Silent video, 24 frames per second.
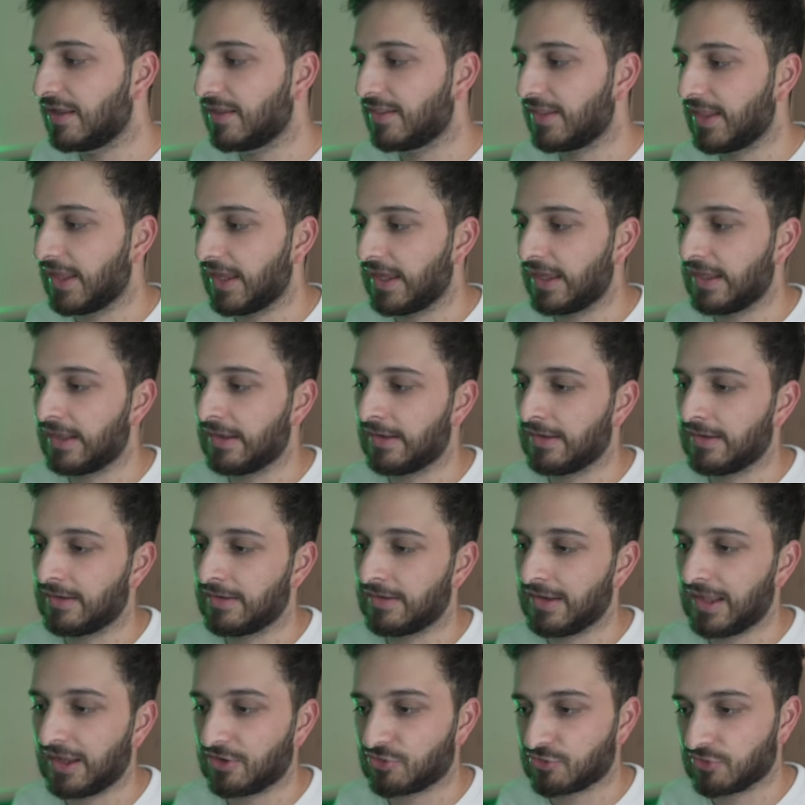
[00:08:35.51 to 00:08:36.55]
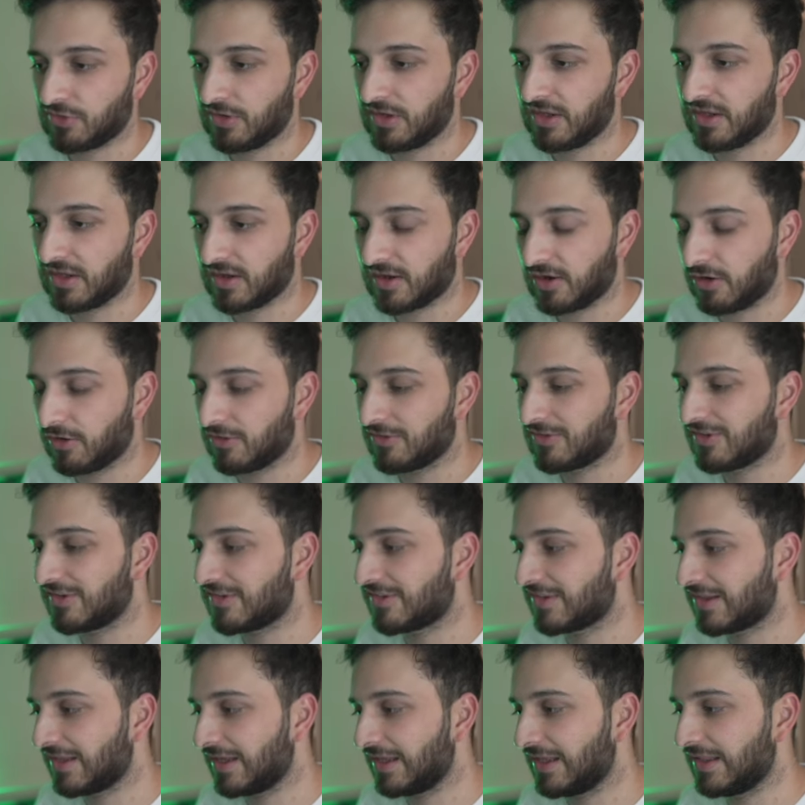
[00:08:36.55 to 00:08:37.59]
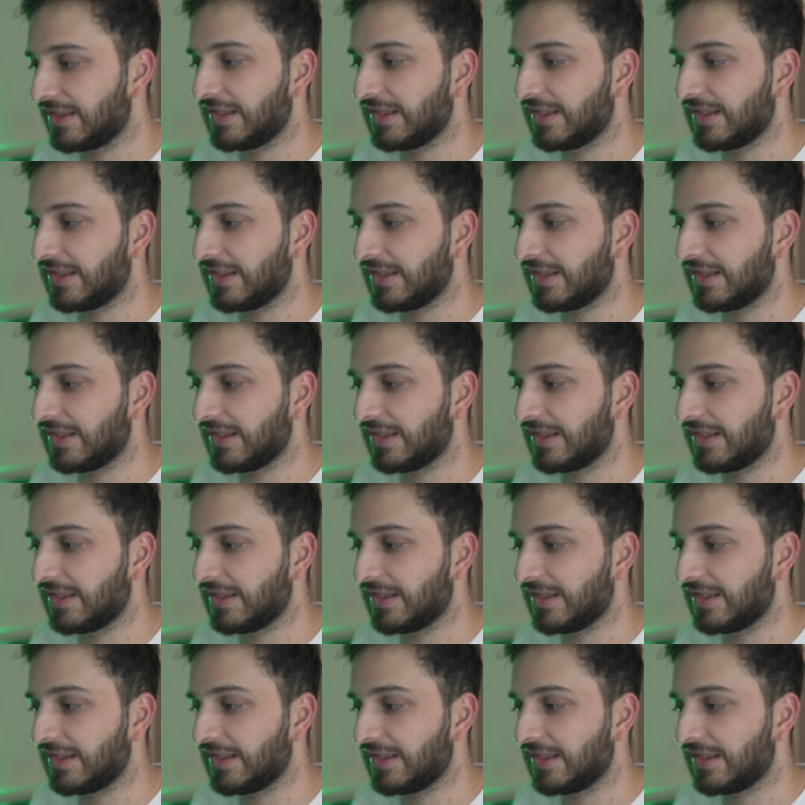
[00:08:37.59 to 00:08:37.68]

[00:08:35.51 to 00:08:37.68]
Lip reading: then naturally you're going to see